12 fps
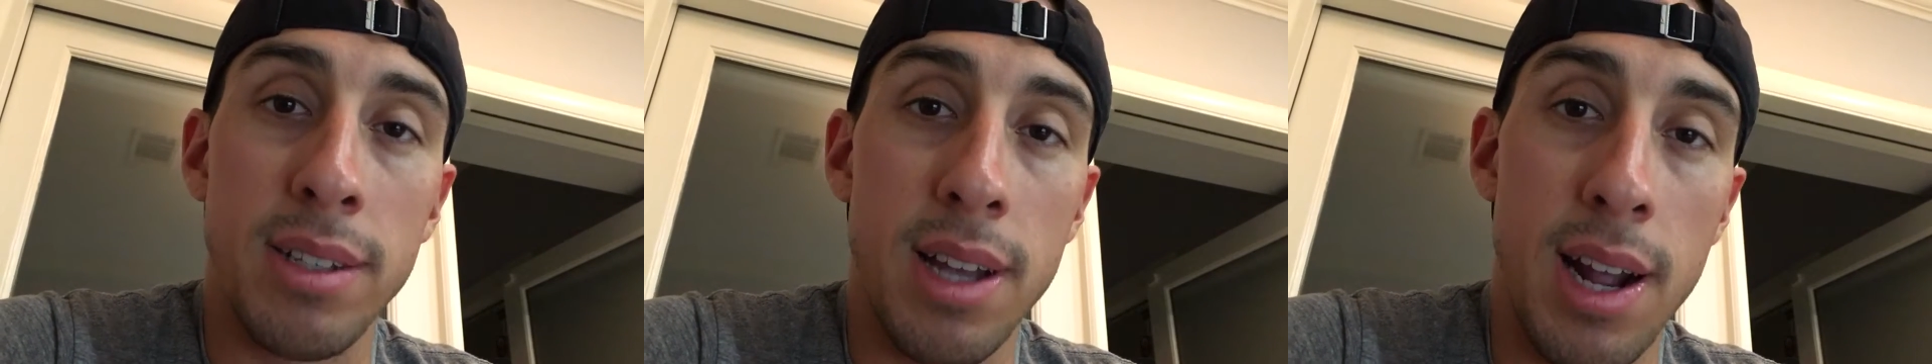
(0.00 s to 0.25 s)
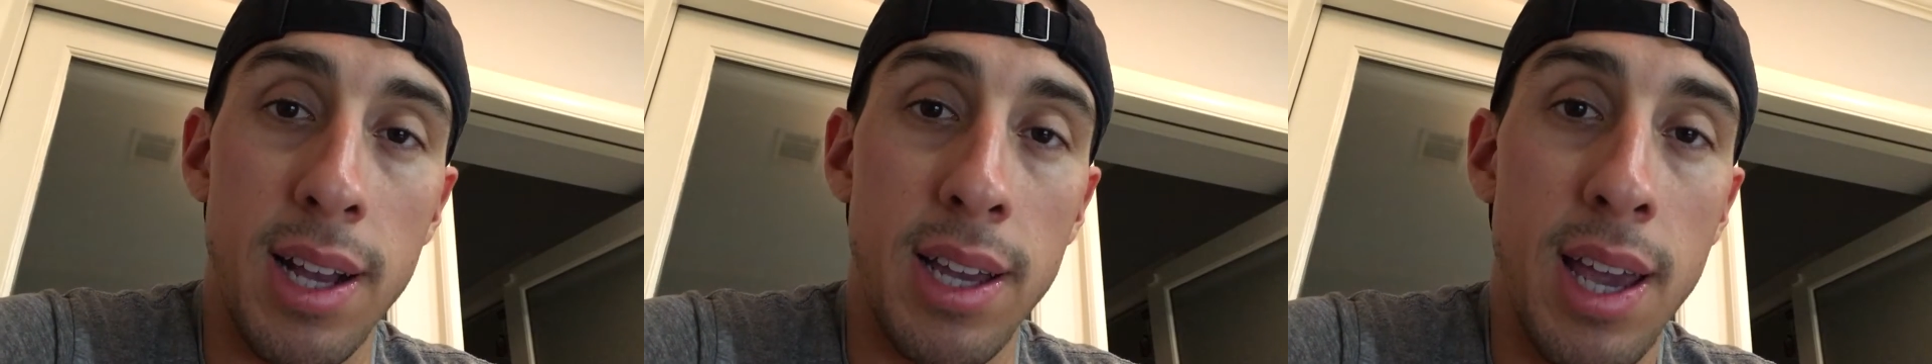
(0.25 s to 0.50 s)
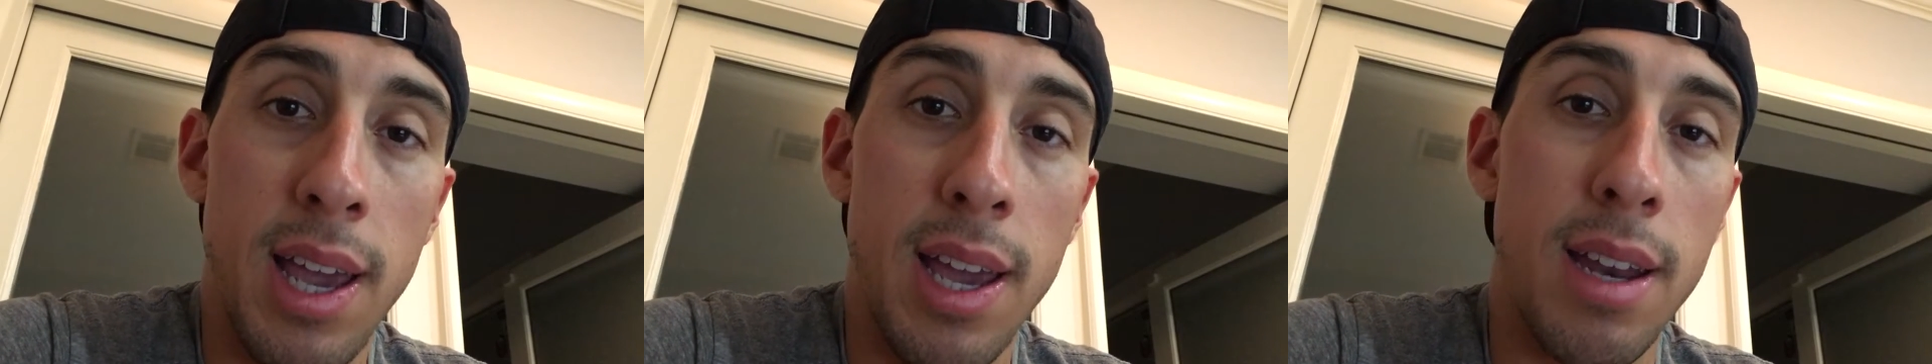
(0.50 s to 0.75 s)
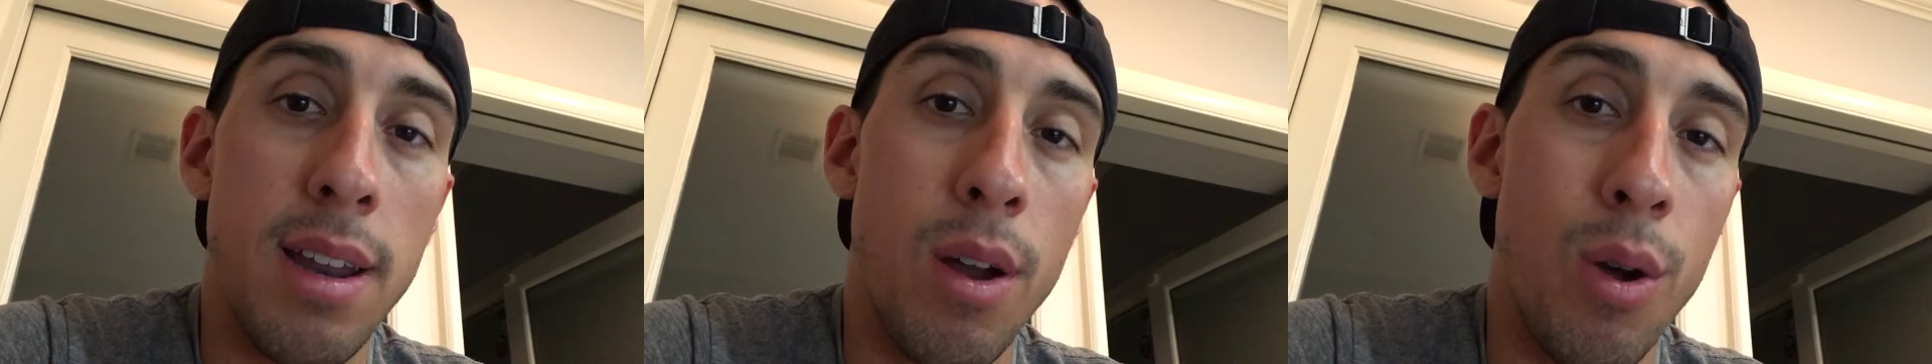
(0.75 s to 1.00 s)
that I
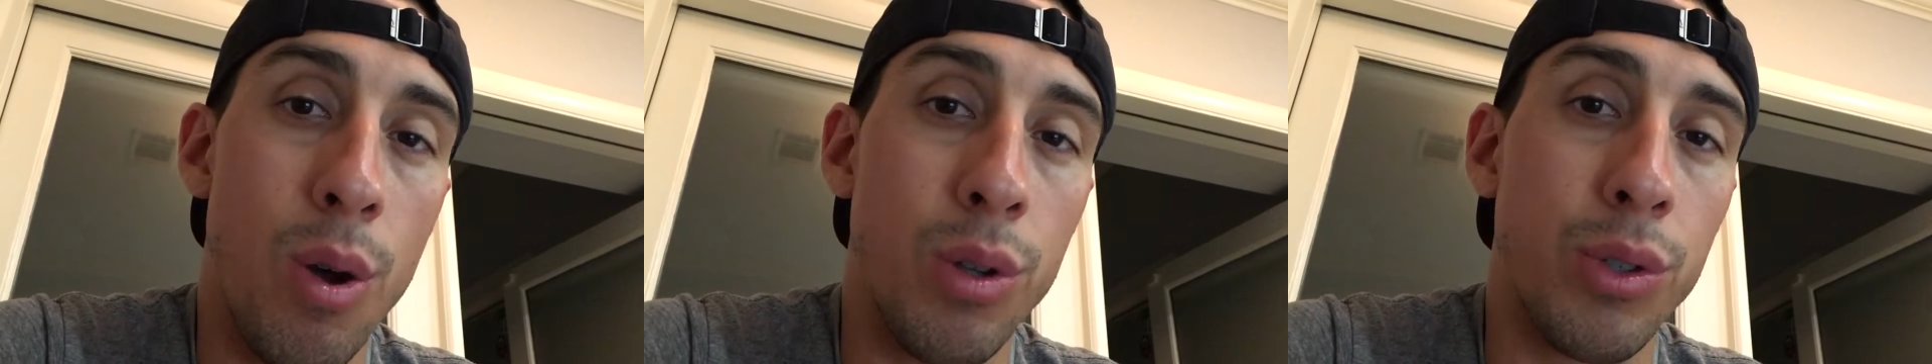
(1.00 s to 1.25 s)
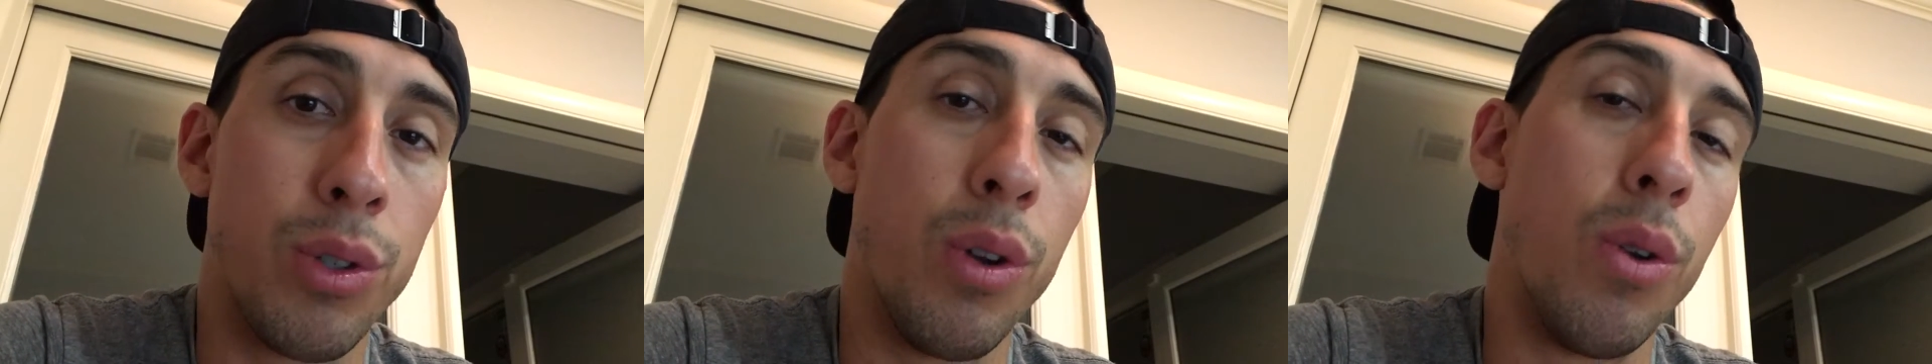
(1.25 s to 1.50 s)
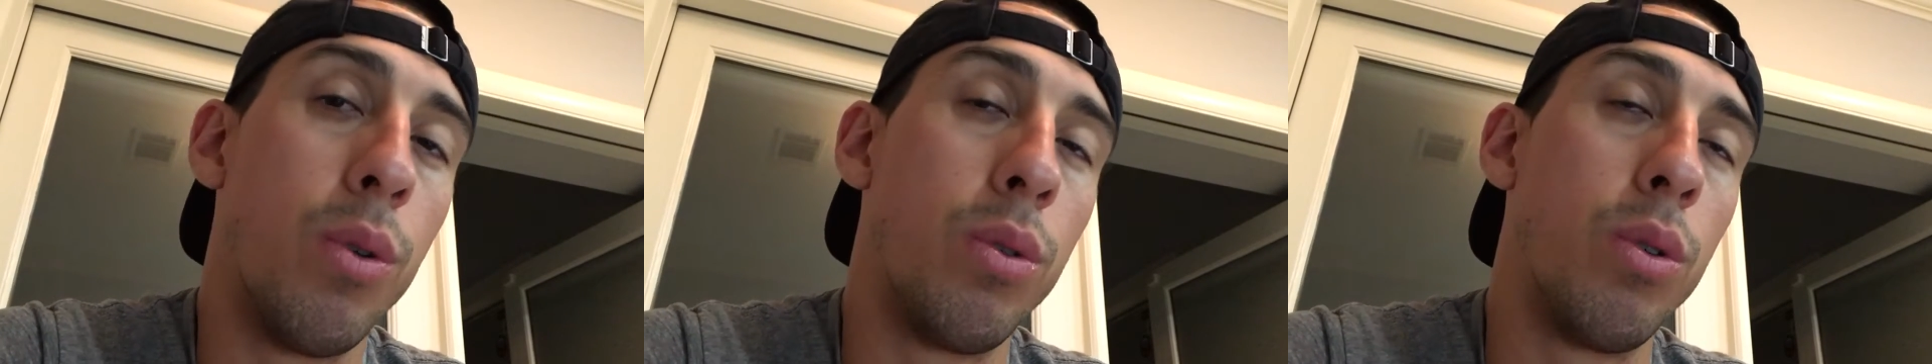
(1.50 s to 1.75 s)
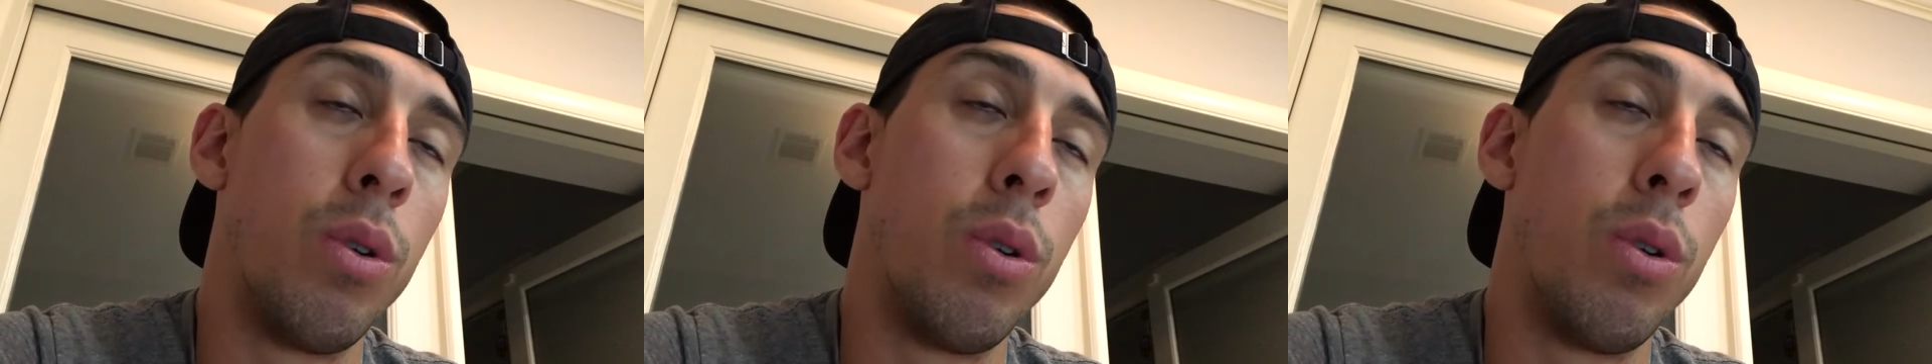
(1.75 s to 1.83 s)
can, also